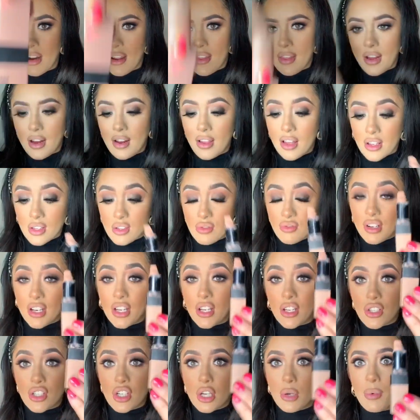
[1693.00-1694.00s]
there. That's really
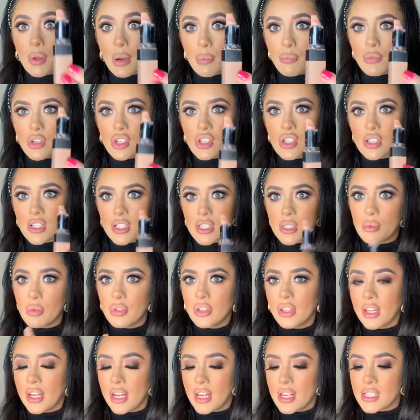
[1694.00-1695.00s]
good too. But I'm using this one
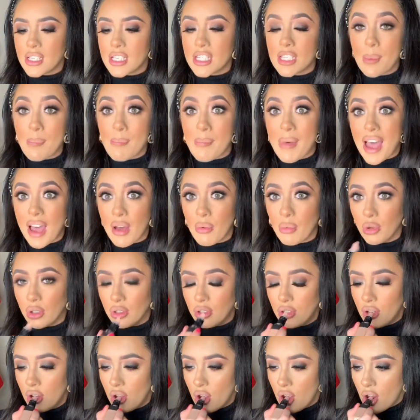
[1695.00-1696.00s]
today. This is a matte
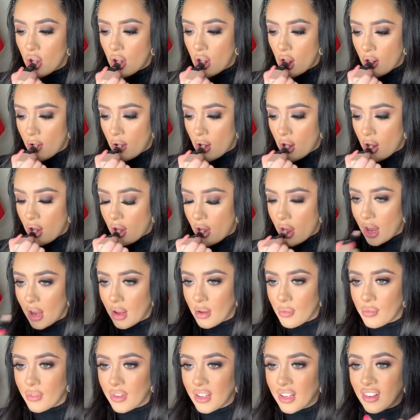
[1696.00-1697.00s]
one.
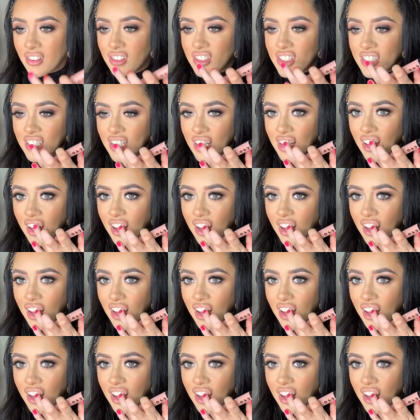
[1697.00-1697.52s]
Um, oh shit.